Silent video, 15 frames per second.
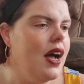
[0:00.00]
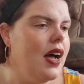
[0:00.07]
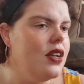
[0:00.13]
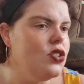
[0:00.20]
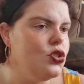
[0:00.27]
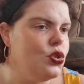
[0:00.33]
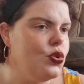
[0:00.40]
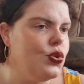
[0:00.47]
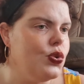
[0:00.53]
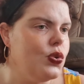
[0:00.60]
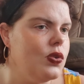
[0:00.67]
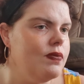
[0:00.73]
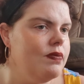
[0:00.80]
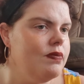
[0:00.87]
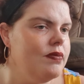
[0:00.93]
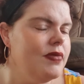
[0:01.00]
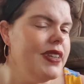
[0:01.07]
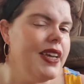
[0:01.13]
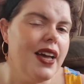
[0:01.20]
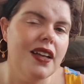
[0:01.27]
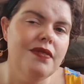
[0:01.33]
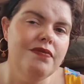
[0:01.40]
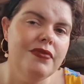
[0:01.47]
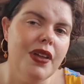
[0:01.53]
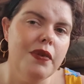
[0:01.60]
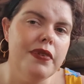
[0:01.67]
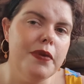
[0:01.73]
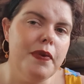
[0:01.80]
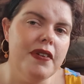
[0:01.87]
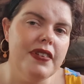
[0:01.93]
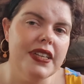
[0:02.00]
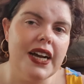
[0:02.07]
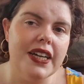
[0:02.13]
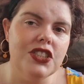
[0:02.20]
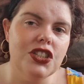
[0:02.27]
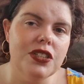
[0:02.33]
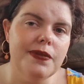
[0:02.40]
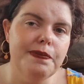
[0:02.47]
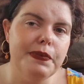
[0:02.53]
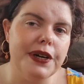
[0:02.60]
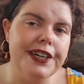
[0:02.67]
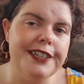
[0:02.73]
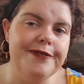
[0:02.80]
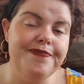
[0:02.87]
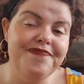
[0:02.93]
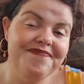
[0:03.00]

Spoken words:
So yeah, that was a bit of a tangent, but